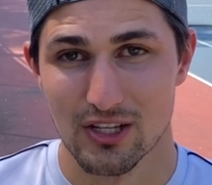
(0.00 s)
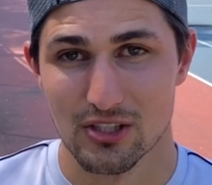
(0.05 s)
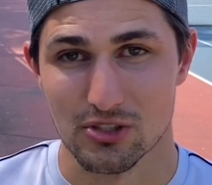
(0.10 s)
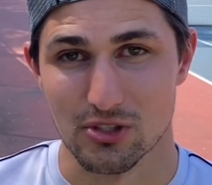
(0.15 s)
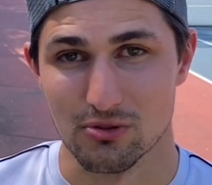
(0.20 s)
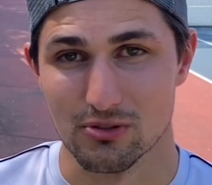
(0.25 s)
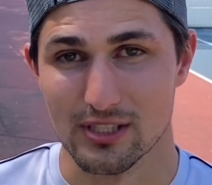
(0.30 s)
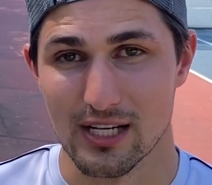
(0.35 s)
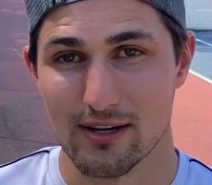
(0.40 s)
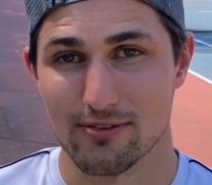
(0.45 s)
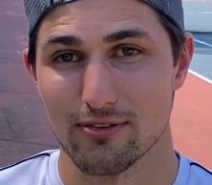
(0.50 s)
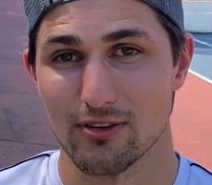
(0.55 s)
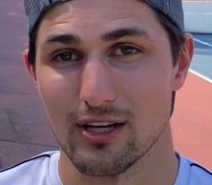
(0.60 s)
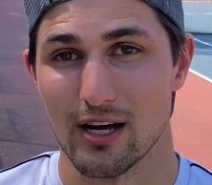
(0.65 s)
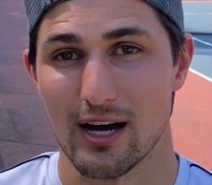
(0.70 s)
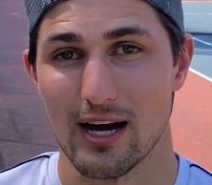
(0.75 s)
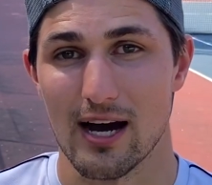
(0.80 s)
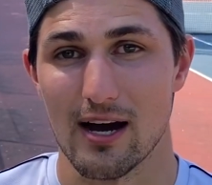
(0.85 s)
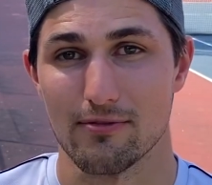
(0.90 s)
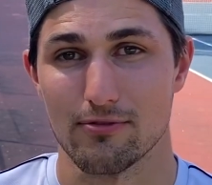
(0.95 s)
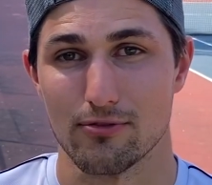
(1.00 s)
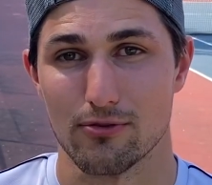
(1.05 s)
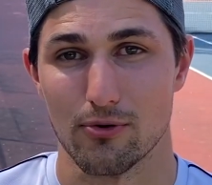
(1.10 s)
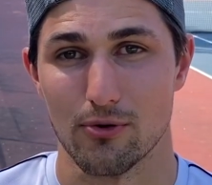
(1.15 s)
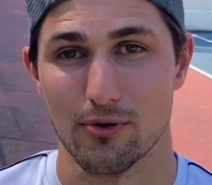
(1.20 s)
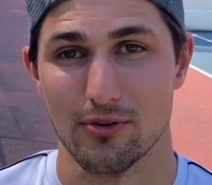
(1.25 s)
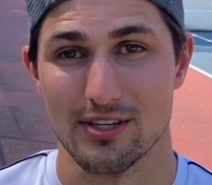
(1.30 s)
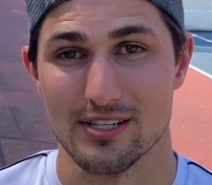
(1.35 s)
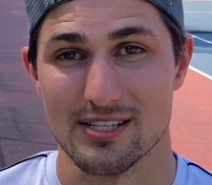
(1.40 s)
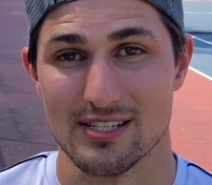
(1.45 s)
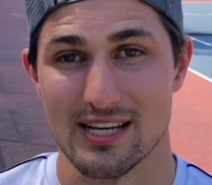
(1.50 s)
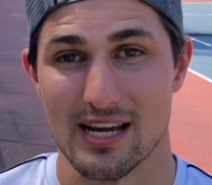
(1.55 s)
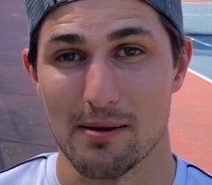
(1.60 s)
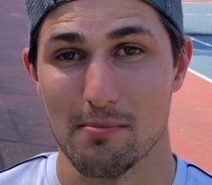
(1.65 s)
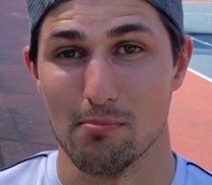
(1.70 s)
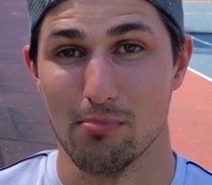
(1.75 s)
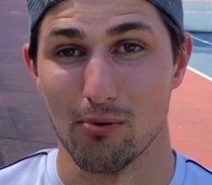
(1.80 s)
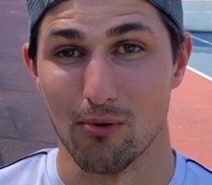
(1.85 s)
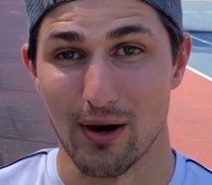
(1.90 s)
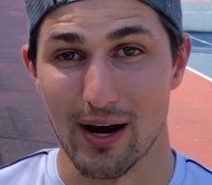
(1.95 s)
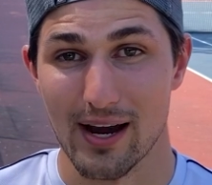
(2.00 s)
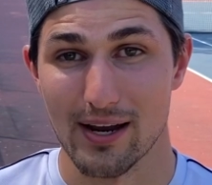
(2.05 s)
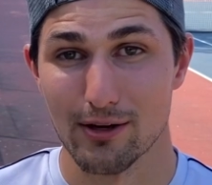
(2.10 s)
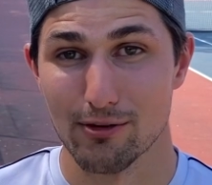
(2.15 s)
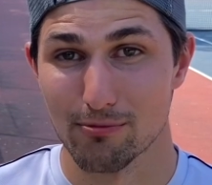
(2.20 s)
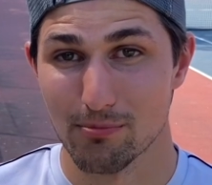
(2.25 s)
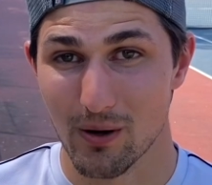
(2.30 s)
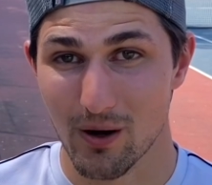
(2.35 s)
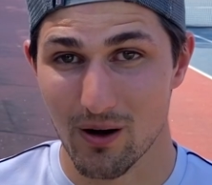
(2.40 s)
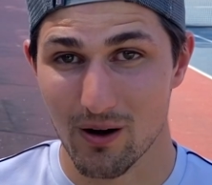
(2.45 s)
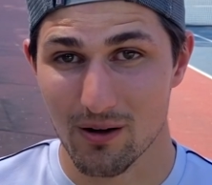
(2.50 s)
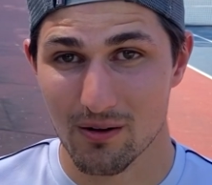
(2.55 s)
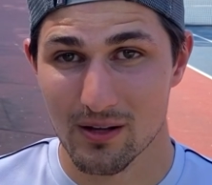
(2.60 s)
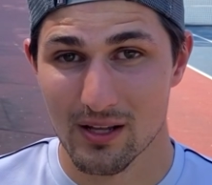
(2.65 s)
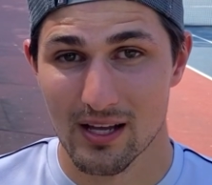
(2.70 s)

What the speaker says: So definitely opt for the same brand of ball.